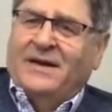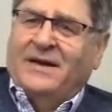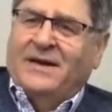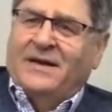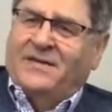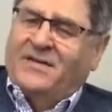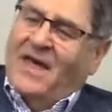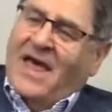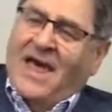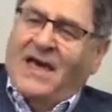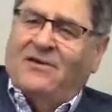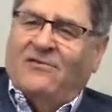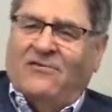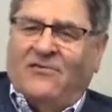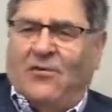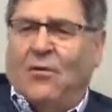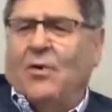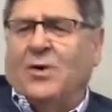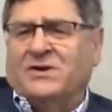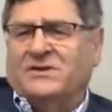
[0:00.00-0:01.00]
And they had a
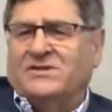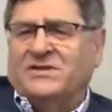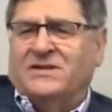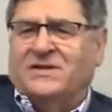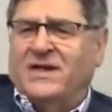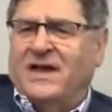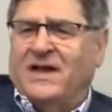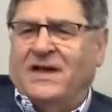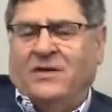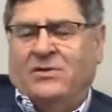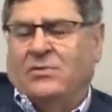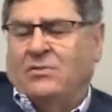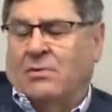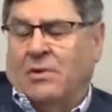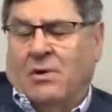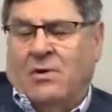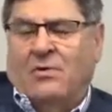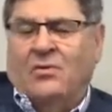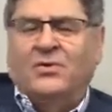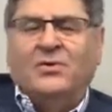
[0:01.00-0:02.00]
forest that they either
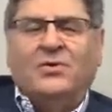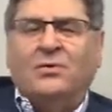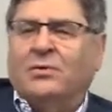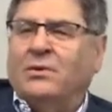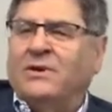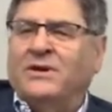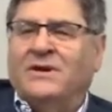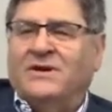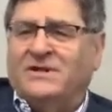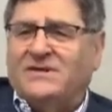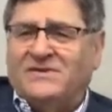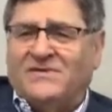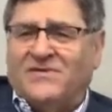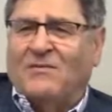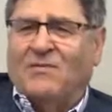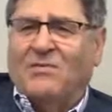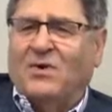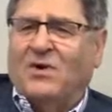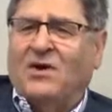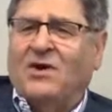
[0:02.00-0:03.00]
owned or leased
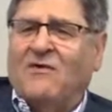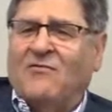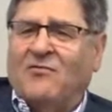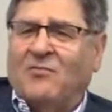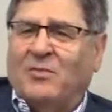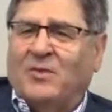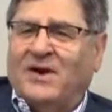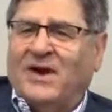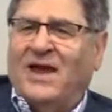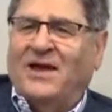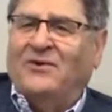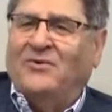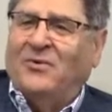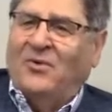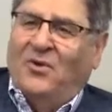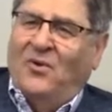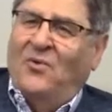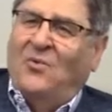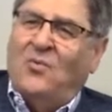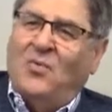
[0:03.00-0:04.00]
the government, I don't
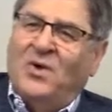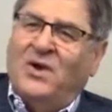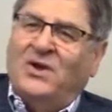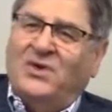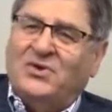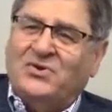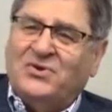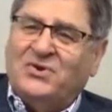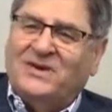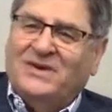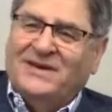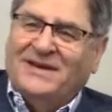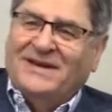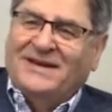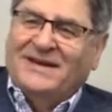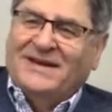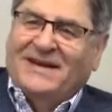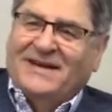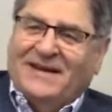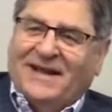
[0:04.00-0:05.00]
know which.
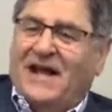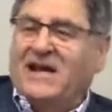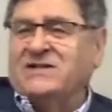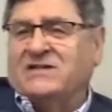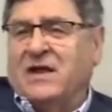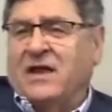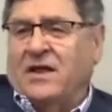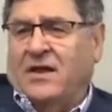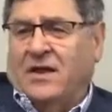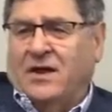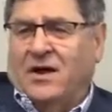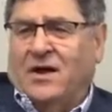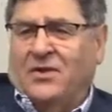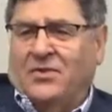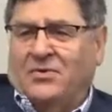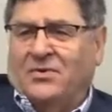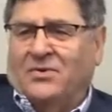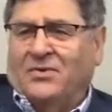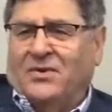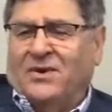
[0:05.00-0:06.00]
And that's how they got
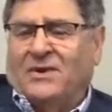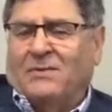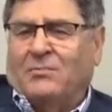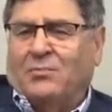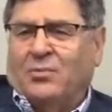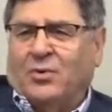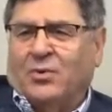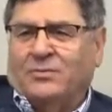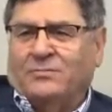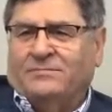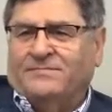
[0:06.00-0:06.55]
their timber.